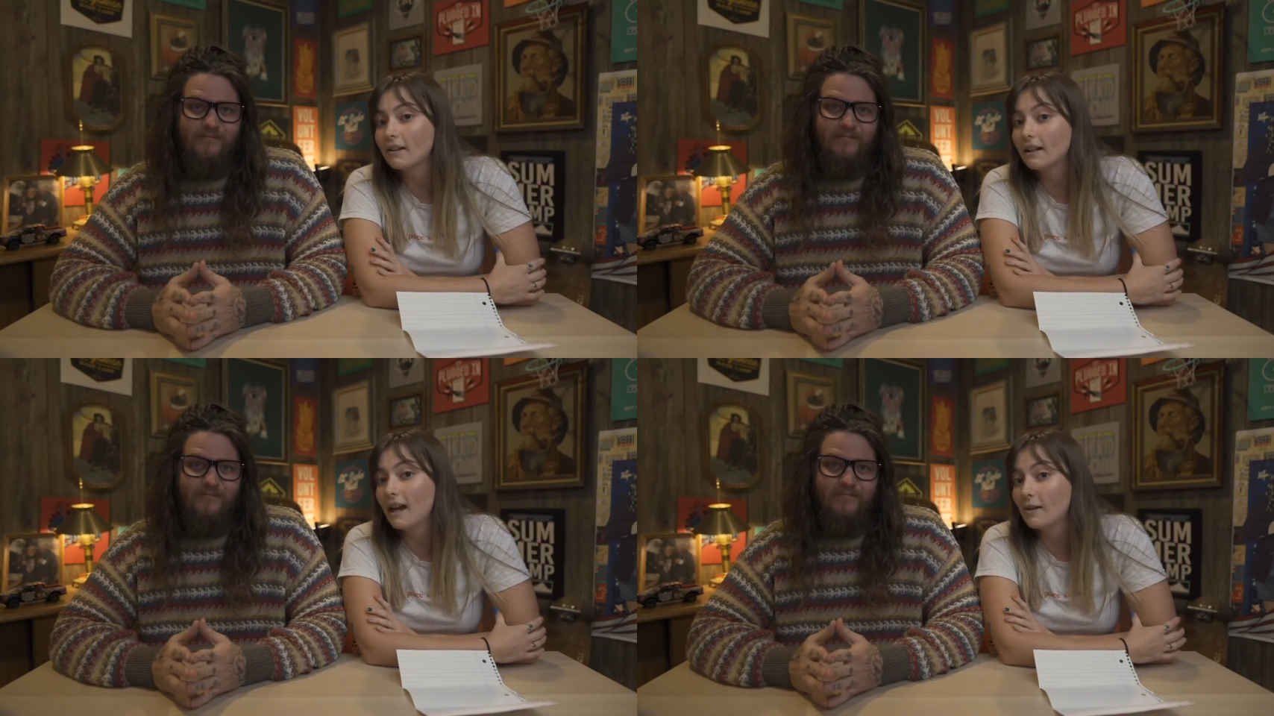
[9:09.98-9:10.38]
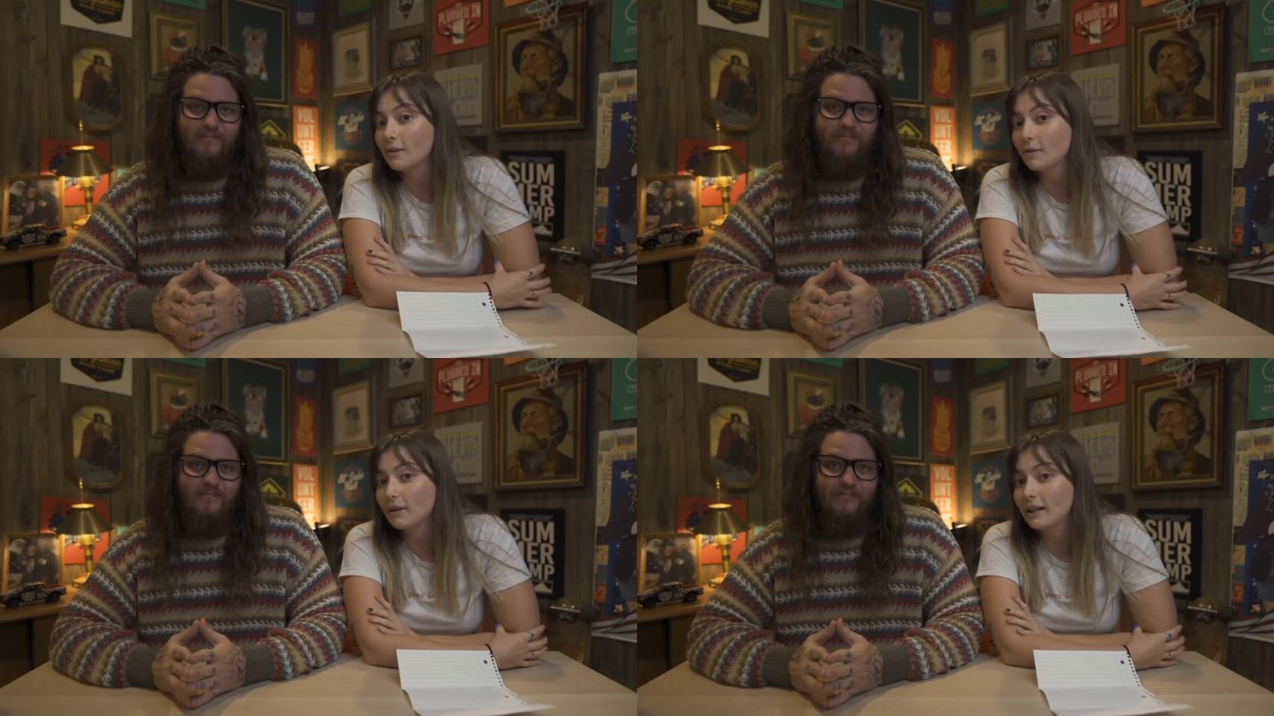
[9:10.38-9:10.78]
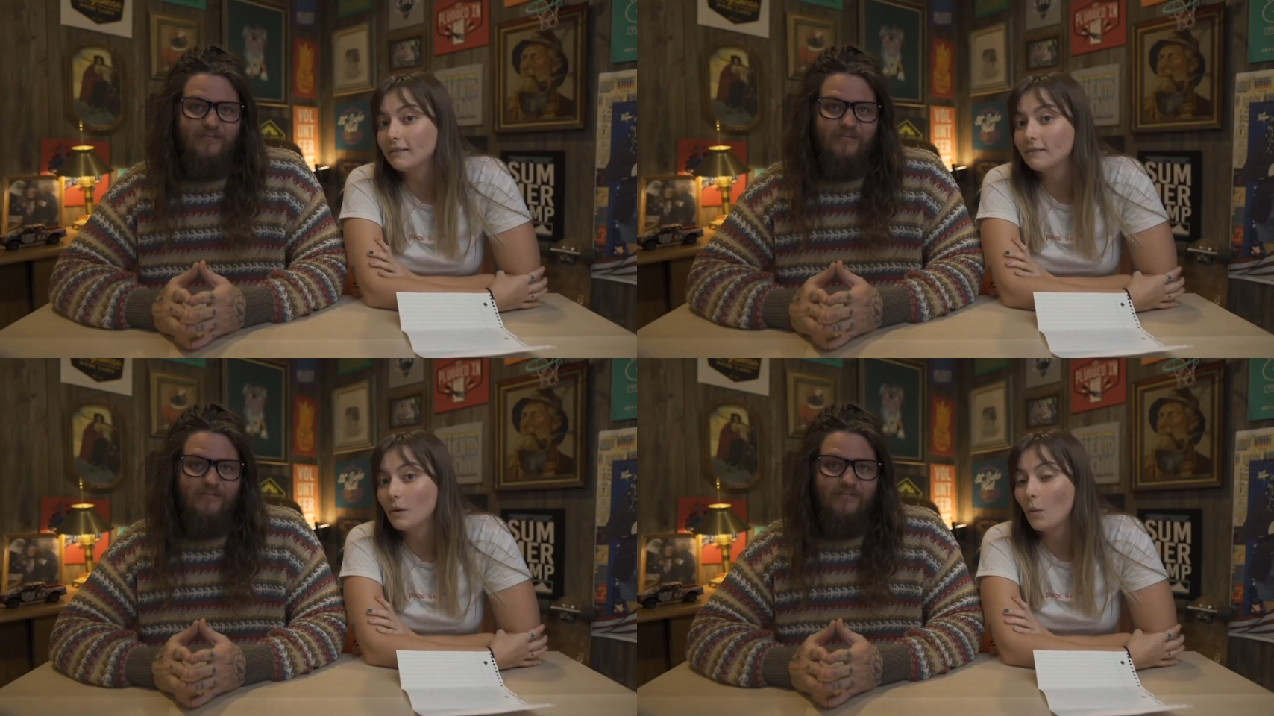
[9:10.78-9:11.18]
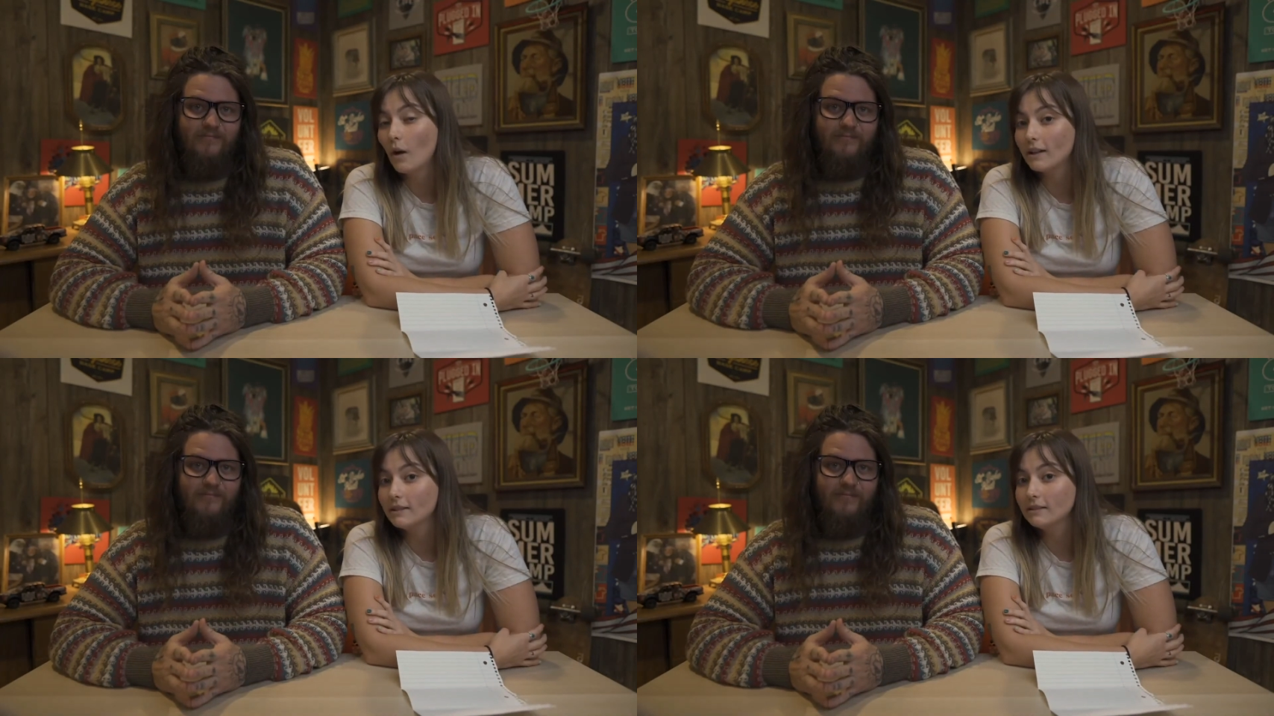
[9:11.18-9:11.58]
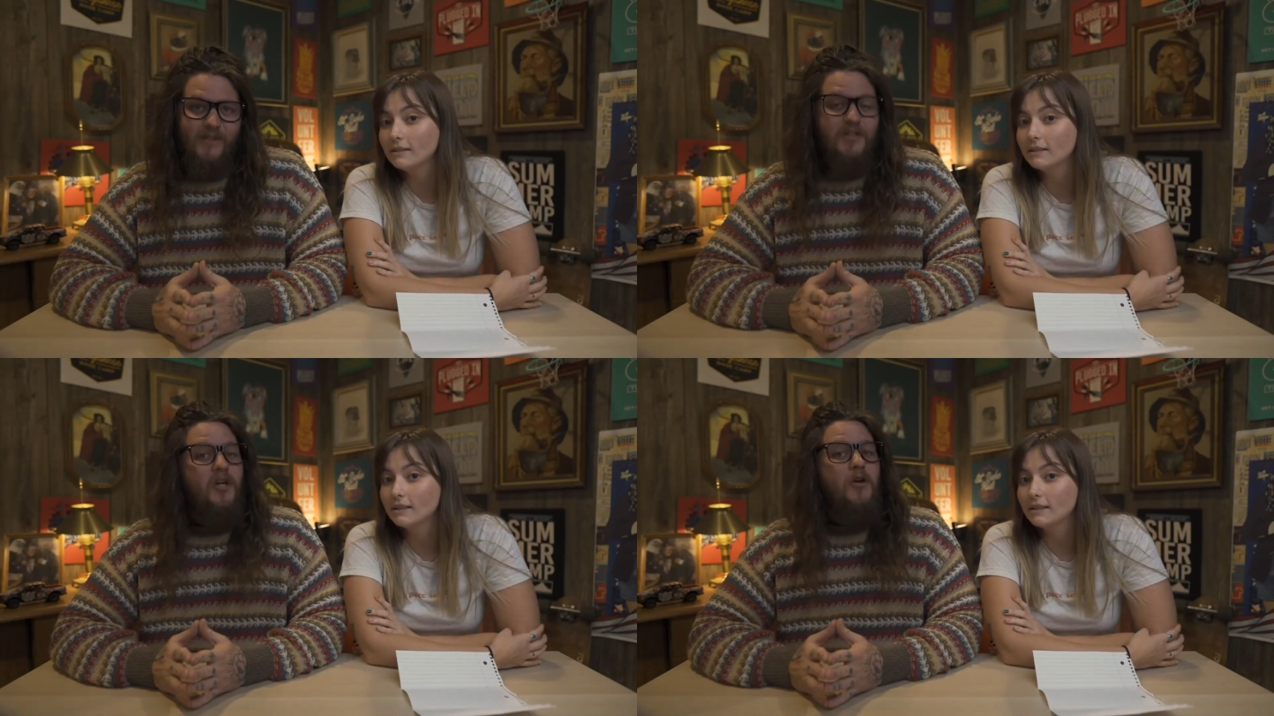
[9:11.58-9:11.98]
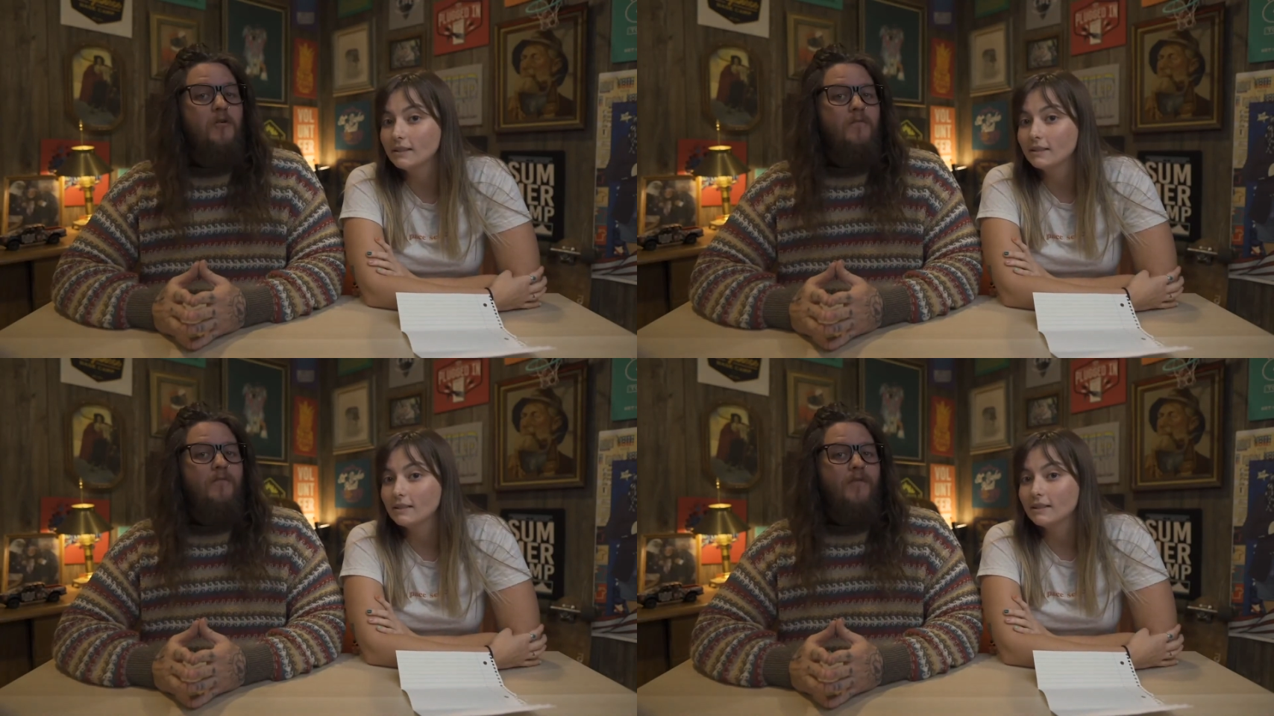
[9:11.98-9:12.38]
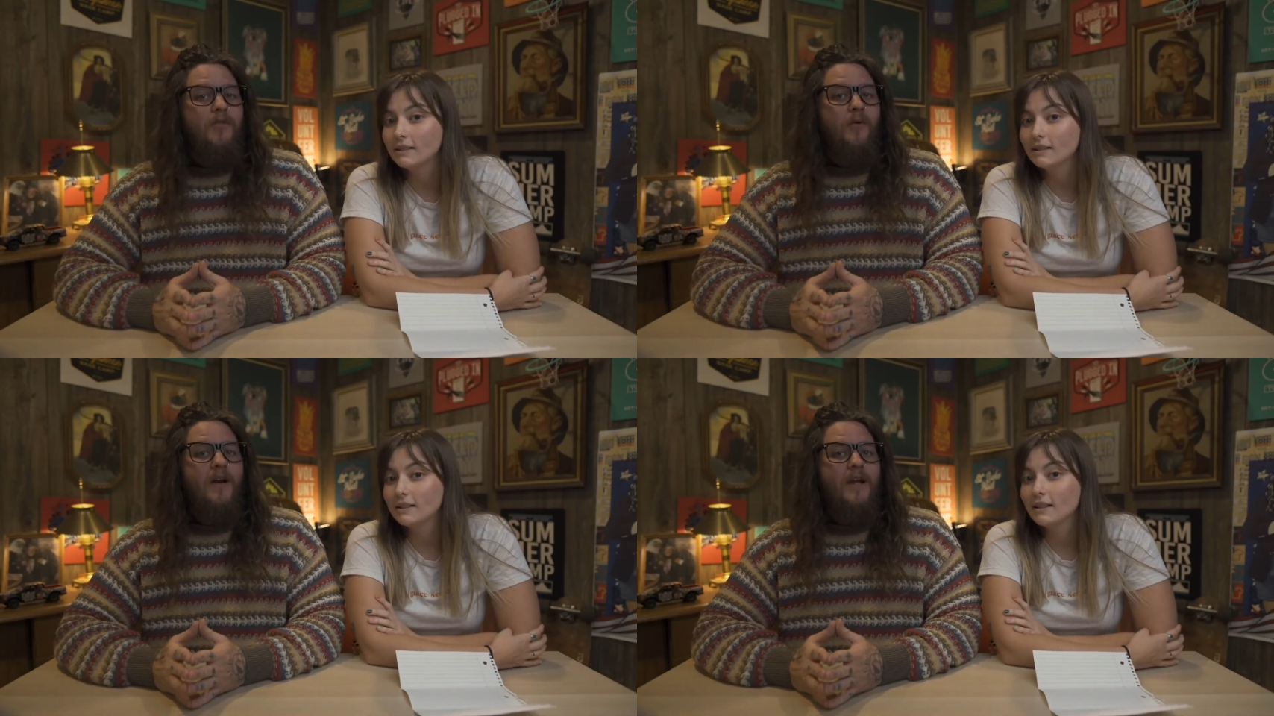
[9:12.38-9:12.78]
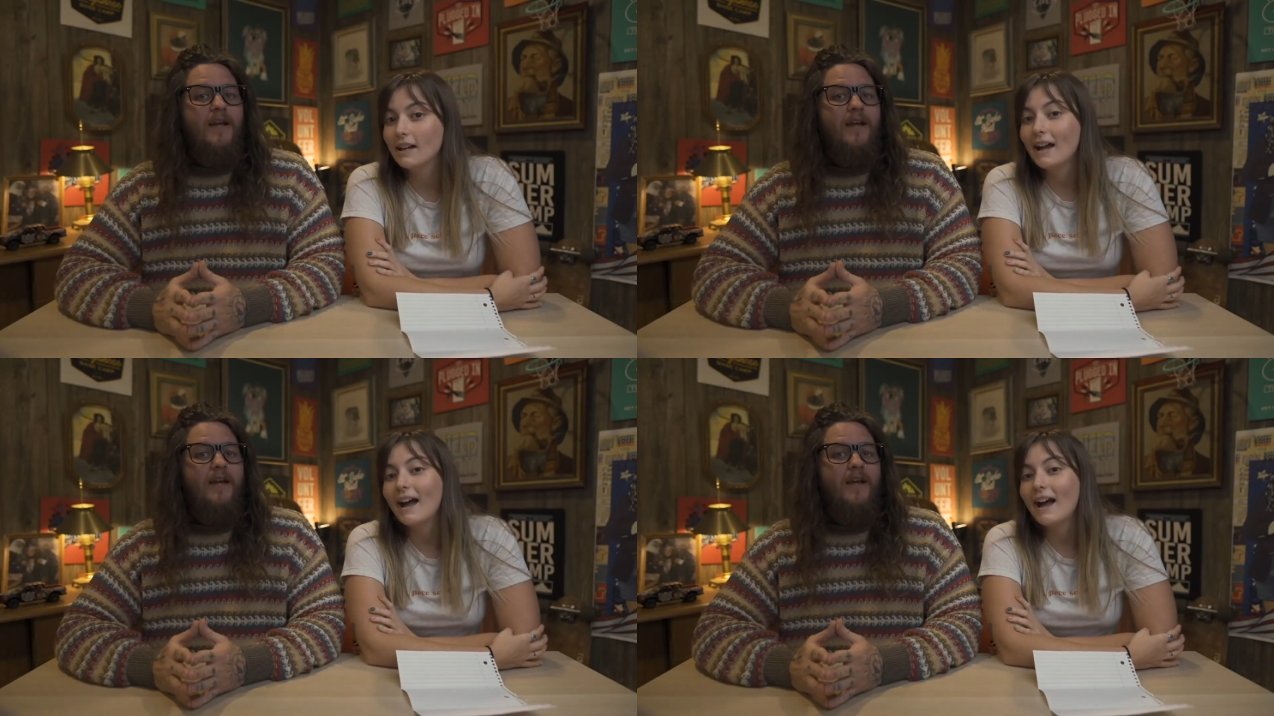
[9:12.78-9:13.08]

Speaker 1: on the count of three. One,
Speaker 2: two, three.